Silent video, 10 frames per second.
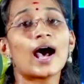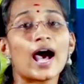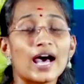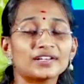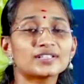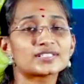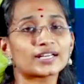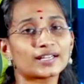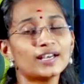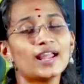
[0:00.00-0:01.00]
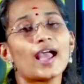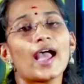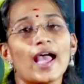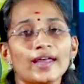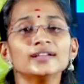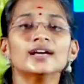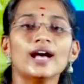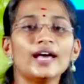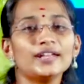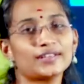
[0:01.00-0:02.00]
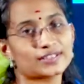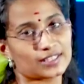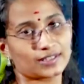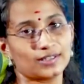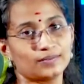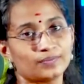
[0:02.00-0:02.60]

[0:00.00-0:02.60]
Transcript: Arctic Circle and Antarctic Circle.